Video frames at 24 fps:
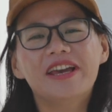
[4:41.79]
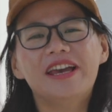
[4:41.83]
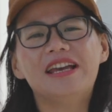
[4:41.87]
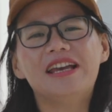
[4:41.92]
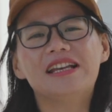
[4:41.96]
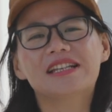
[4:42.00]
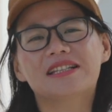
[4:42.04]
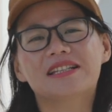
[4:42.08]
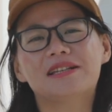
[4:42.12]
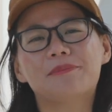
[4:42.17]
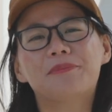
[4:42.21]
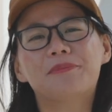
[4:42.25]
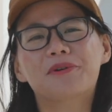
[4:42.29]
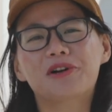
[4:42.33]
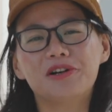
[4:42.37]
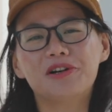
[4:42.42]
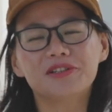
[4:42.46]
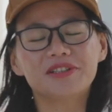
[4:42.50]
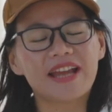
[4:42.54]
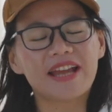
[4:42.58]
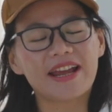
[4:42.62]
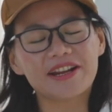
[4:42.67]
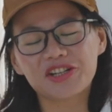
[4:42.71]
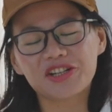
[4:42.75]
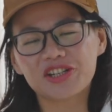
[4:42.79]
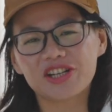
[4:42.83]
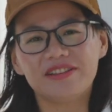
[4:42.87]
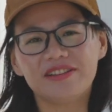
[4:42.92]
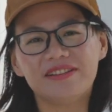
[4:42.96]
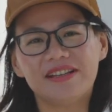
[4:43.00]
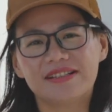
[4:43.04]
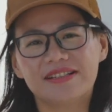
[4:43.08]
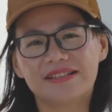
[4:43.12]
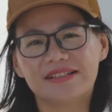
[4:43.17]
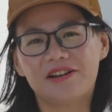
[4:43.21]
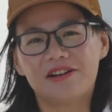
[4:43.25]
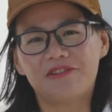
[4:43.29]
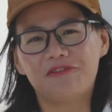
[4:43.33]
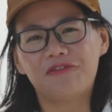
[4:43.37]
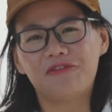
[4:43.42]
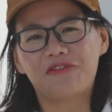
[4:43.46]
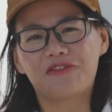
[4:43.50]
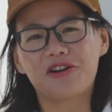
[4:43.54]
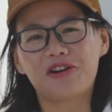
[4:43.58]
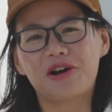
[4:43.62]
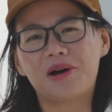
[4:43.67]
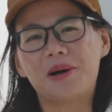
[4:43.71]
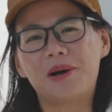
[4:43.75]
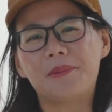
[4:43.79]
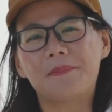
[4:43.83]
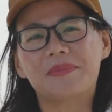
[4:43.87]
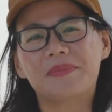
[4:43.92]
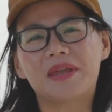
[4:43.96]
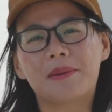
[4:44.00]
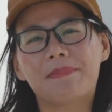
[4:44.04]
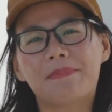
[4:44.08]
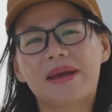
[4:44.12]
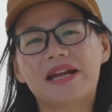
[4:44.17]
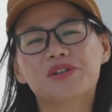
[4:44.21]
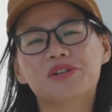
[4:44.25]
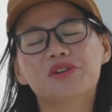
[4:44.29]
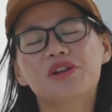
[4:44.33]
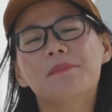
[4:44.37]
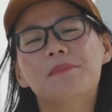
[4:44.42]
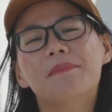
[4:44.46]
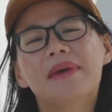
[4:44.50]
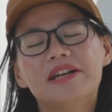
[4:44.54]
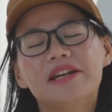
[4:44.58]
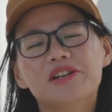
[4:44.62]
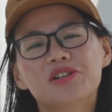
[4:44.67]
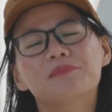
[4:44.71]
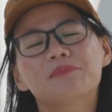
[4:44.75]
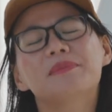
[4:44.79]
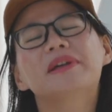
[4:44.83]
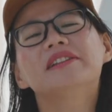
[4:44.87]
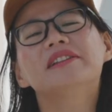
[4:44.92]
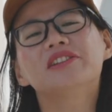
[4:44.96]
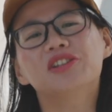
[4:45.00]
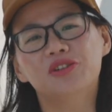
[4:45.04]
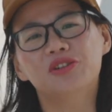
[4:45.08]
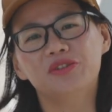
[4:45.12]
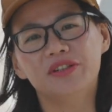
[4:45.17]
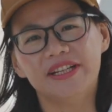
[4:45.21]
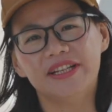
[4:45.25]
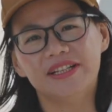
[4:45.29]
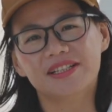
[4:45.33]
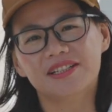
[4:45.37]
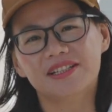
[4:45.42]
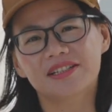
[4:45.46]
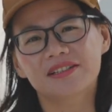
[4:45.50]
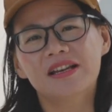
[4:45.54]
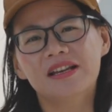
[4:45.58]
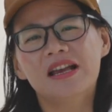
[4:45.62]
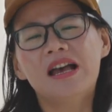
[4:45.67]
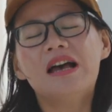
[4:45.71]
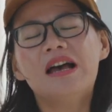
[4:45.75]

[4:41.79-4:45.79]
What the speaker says: It's a protectionism from the battery management unit.